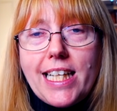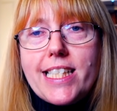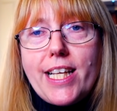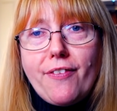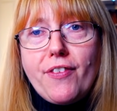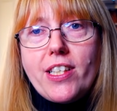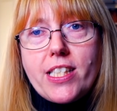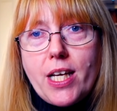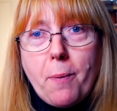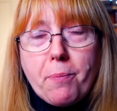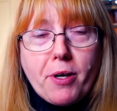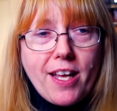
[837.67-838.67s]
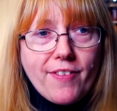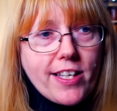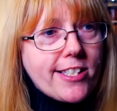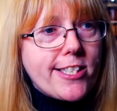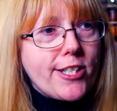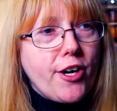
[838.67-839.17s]
different to her
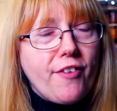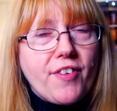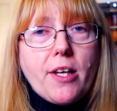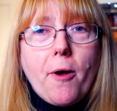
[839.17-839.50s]
previous stuff,